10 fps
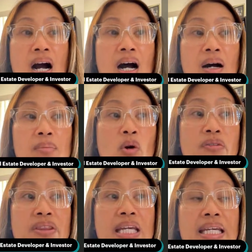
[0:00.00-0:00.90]

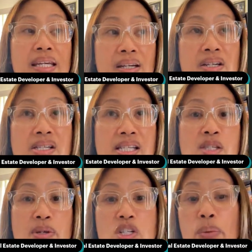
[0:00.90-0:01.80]
Over the years,
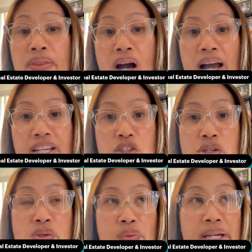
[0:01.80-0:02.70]
especially with the high
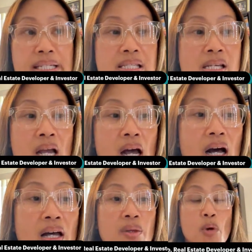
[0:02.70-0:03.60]
interest rates,
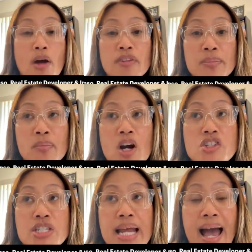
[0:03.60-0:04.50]
the profit
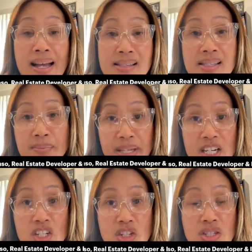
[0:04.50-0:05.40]
margin has
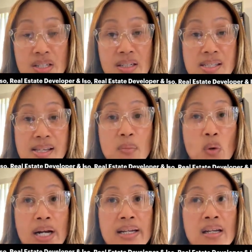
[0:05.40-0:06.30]
diminished
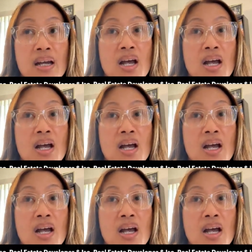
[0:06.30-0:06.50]
somewhat.